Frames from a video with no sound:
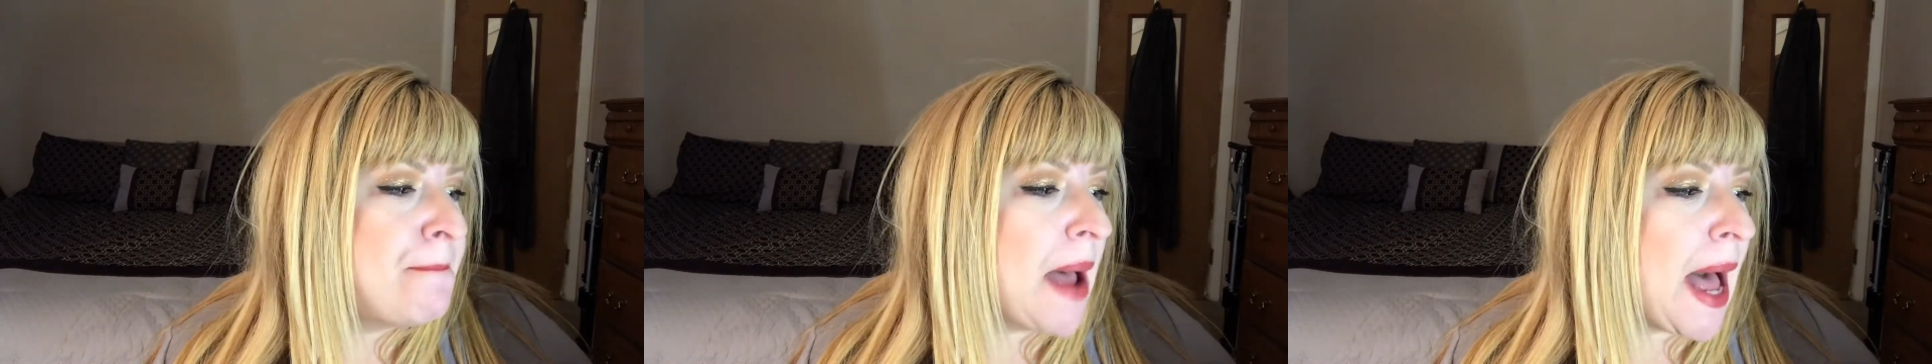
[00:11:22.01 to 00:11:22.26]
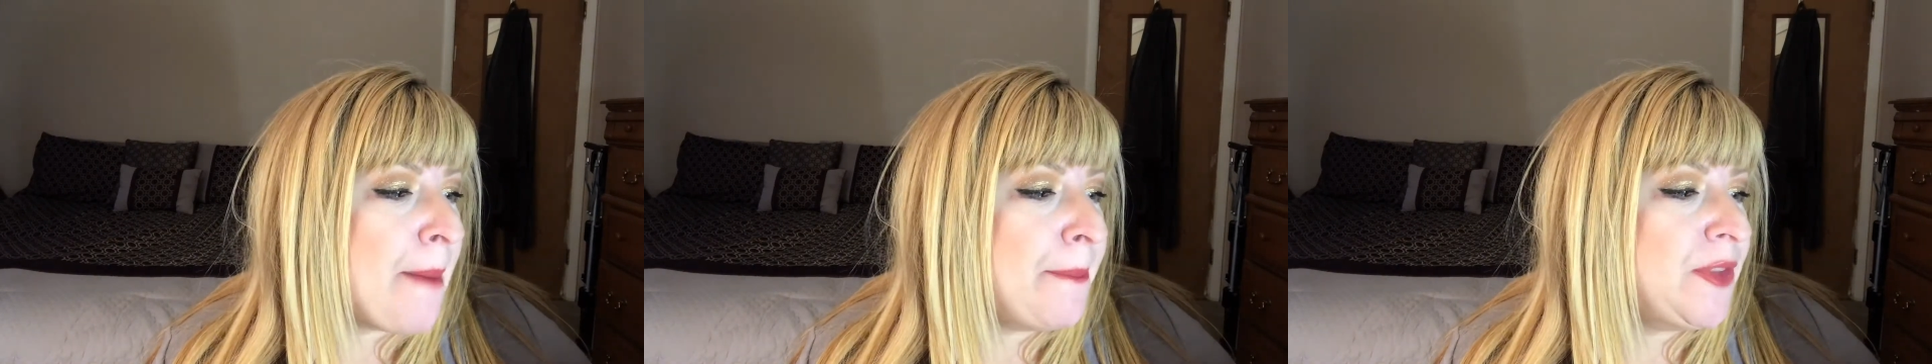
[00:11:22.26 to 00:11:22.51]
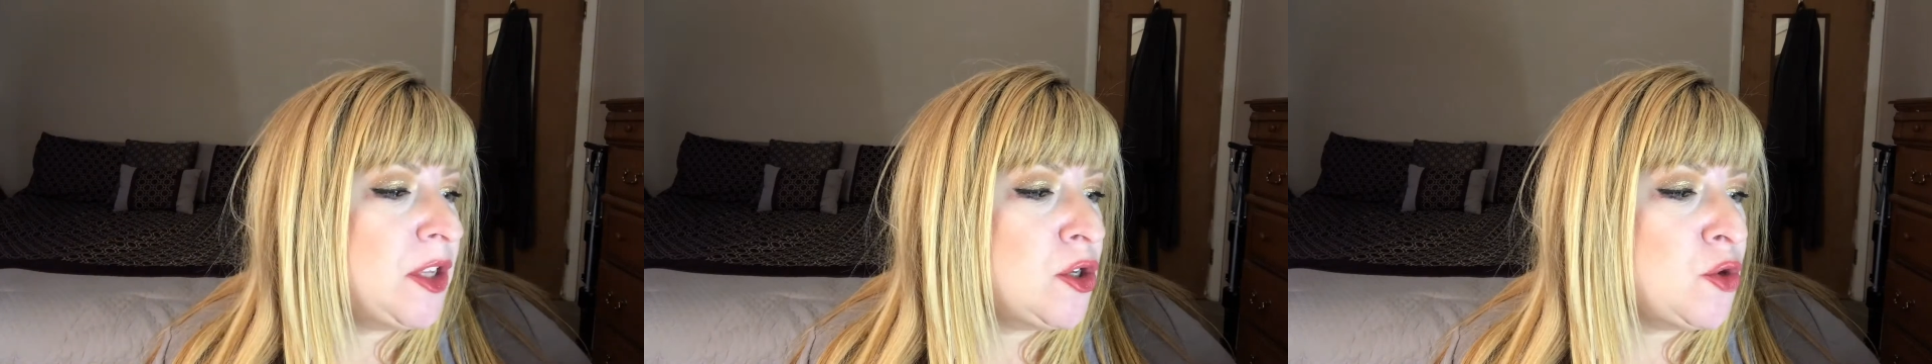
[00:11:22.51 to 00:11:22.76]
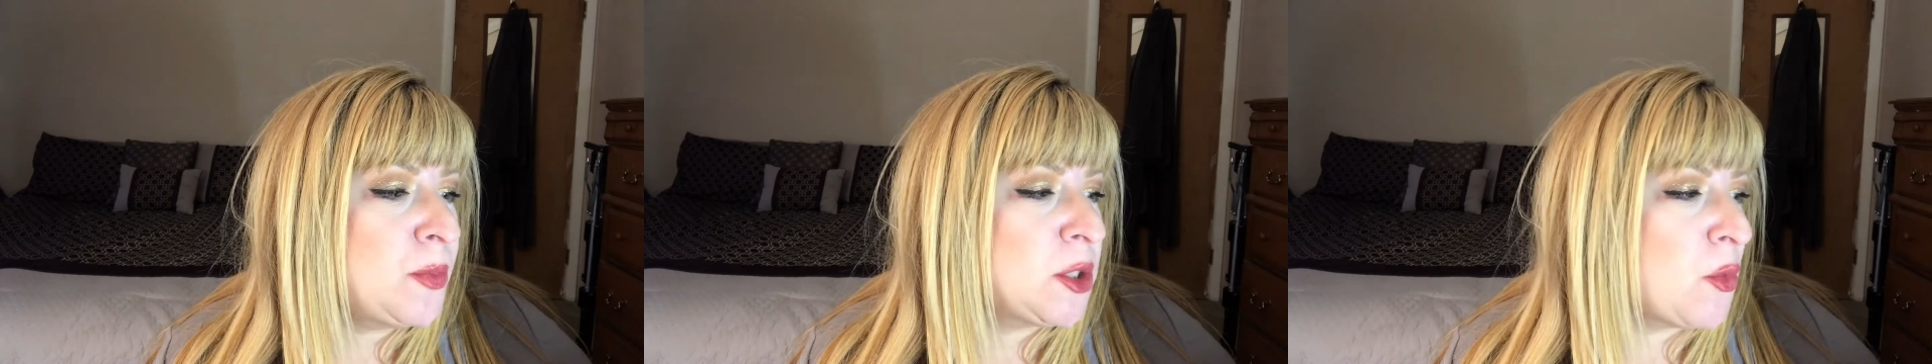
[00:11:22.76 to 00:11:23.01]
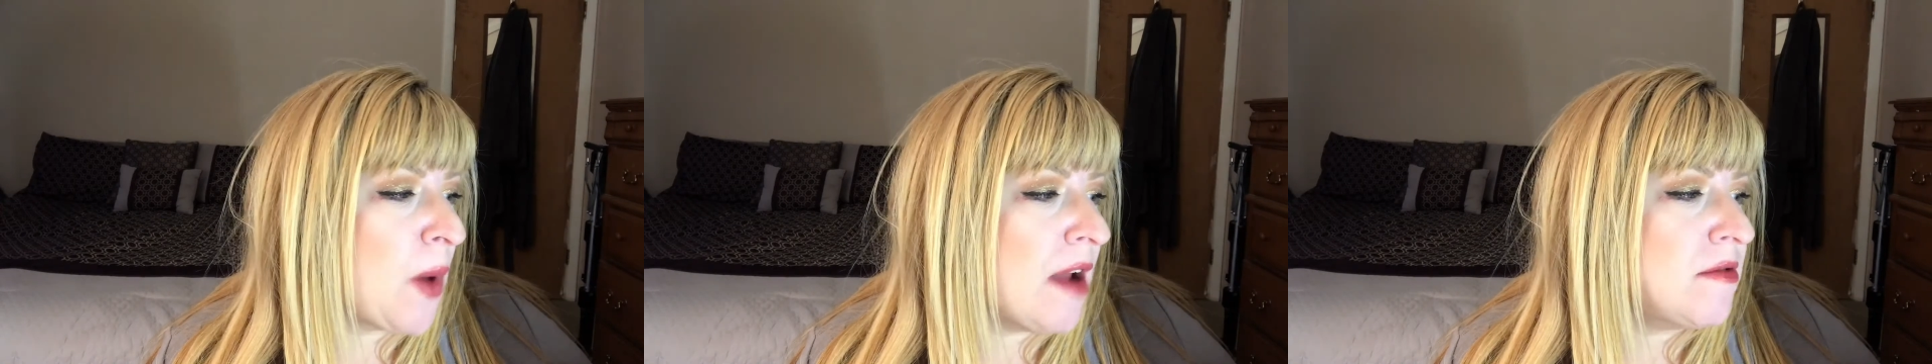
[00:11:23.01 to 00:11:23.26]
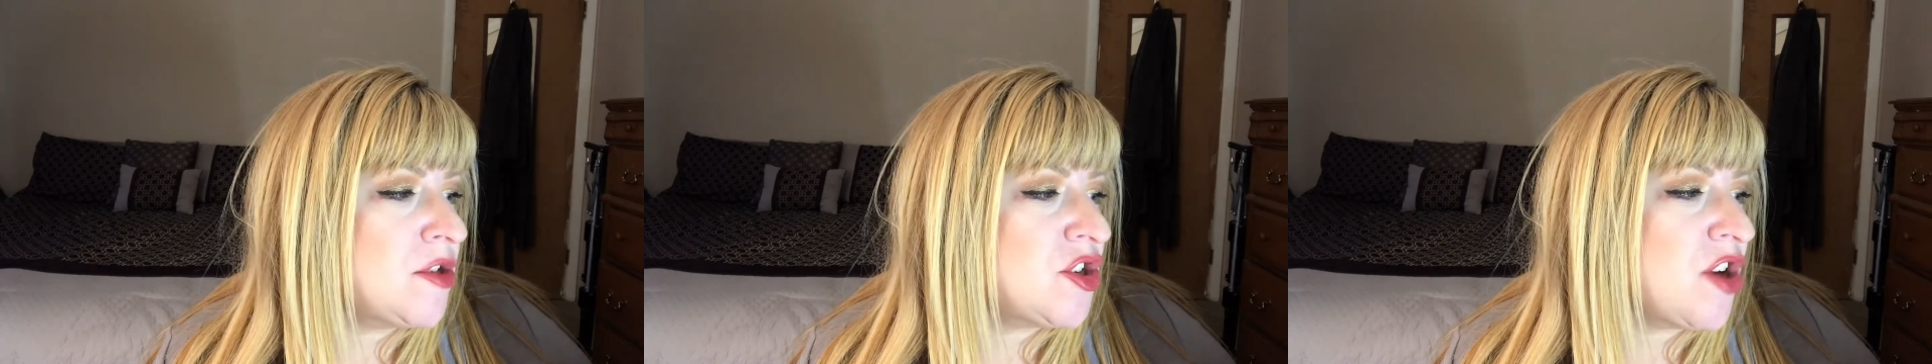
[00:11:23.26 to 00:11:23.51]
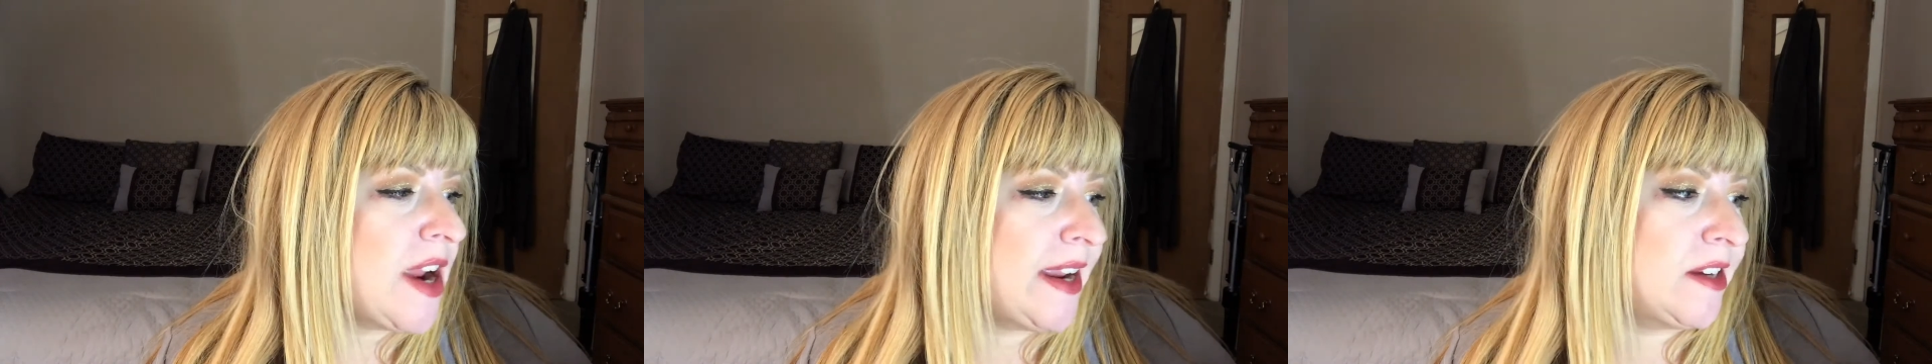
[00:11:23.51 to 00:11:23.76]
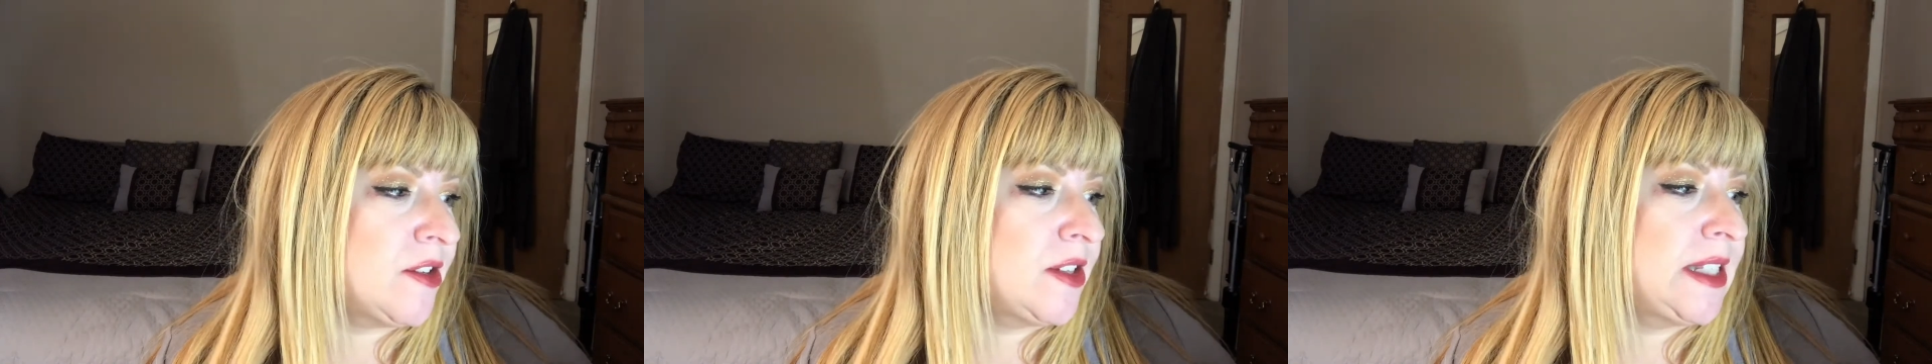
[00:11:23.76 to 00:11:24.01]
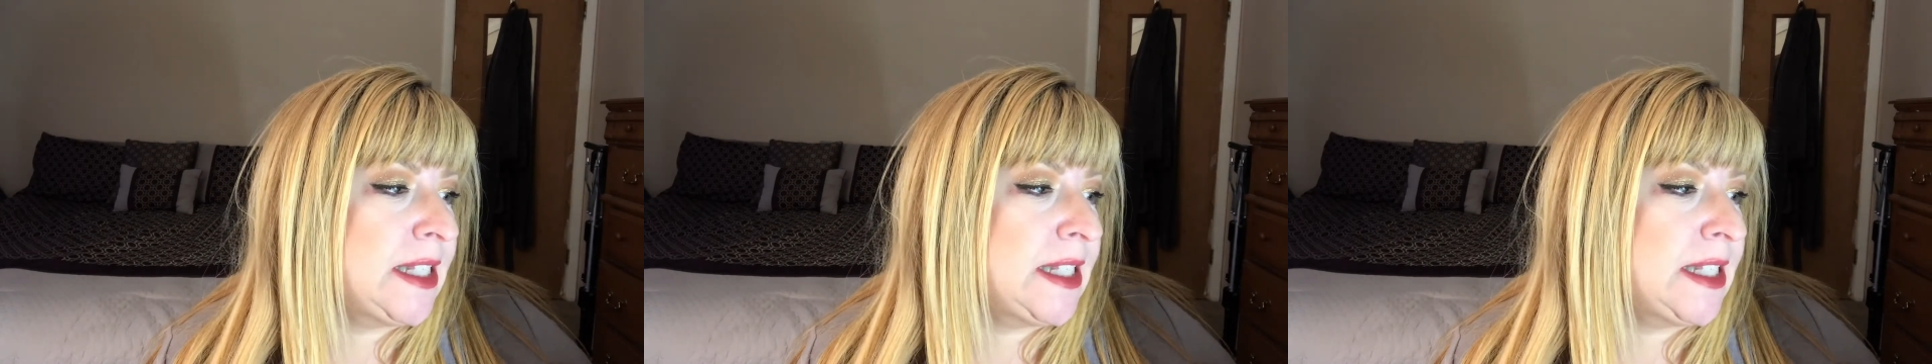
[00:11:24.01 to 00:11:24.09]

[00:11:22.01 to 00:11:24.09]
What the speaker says: Pop the loops around your ears,